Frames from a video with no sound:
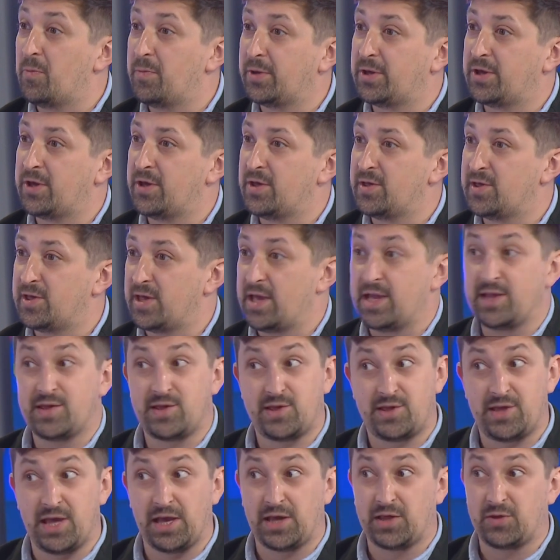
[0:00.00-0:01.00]
because it's
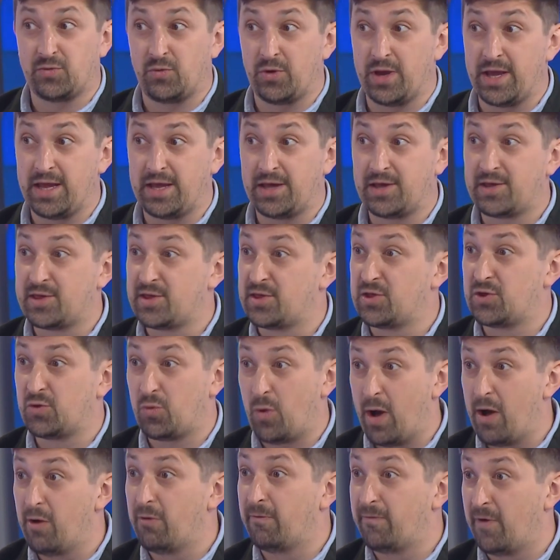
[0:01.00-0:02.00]
6 weeks,
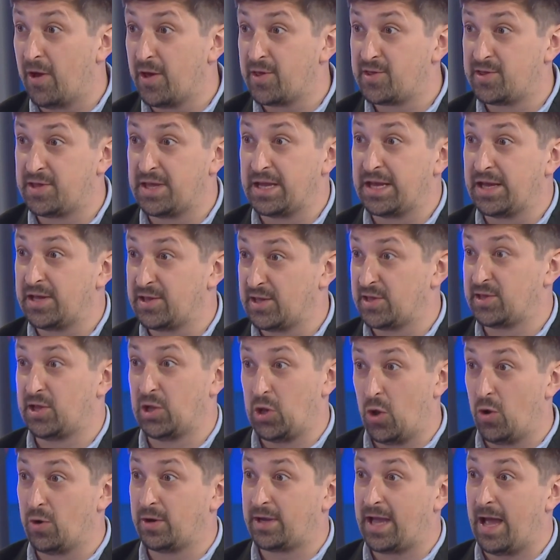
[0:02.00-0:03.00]
12 hustings, it's a
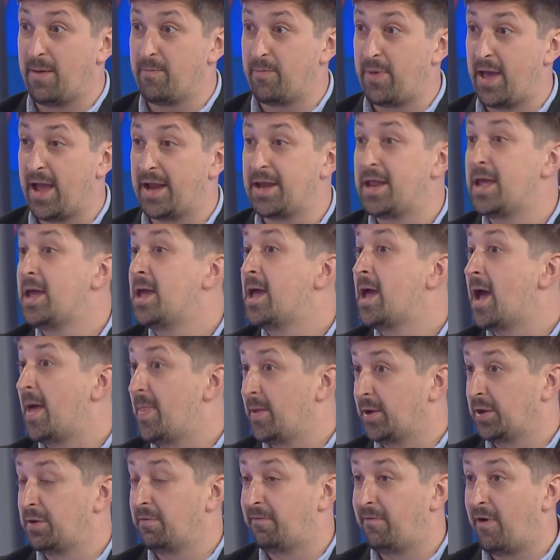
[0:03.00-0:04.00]
long campaign, and
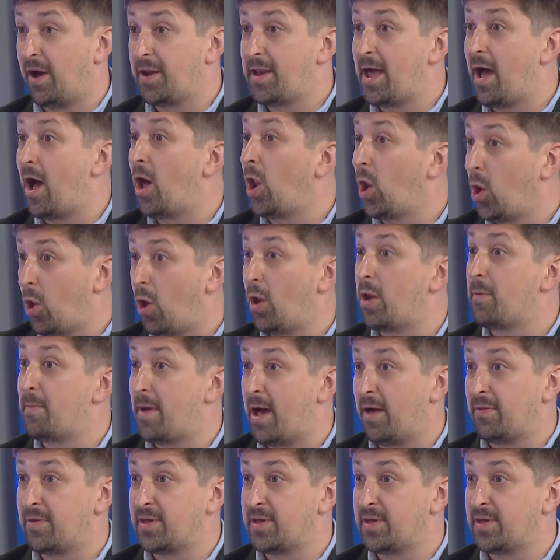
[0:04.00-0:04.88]
they're going to find out a lot about